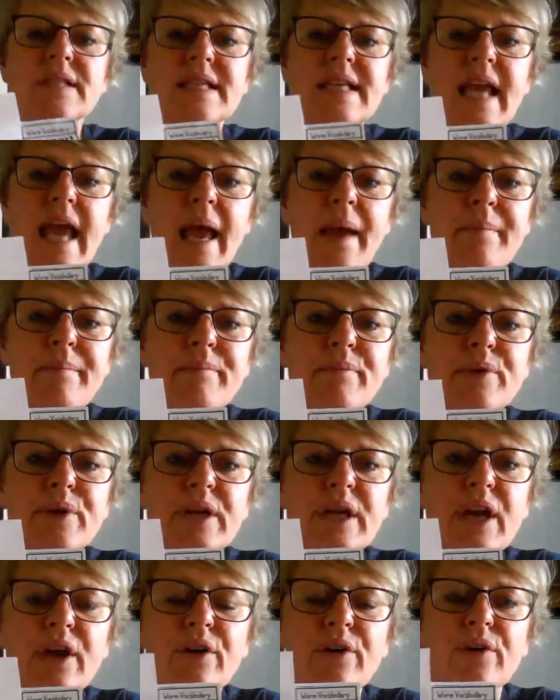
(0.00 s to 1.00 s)
the
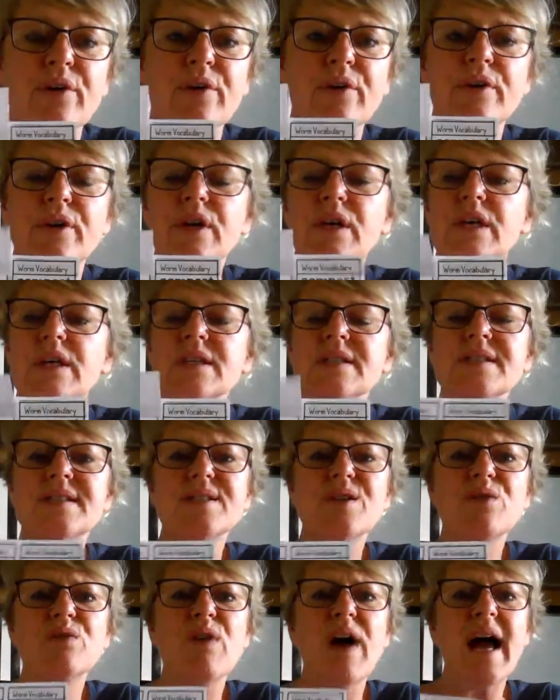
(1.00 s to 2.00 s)
embryo.
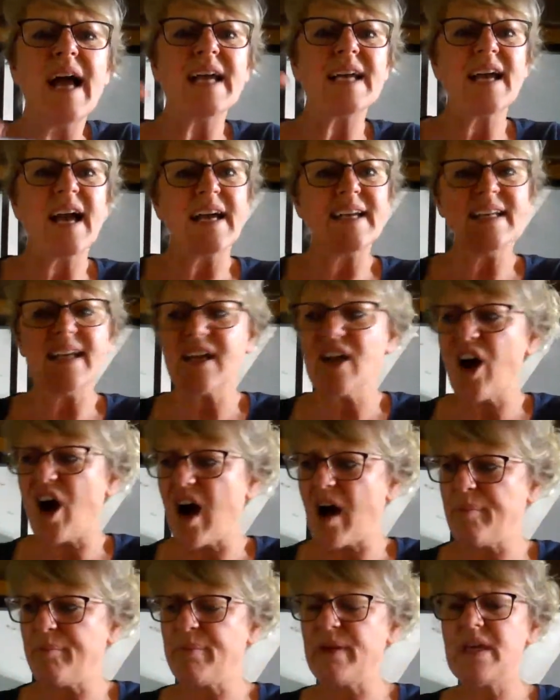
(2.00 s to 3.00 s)
So I kind of
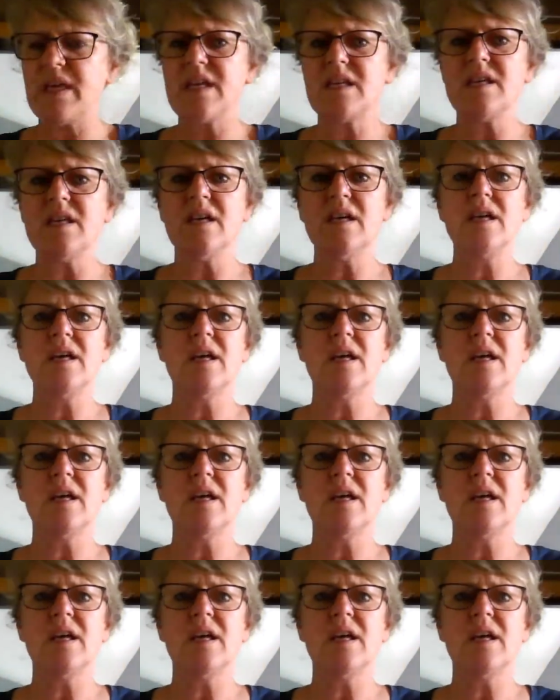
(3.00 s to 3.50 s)
copied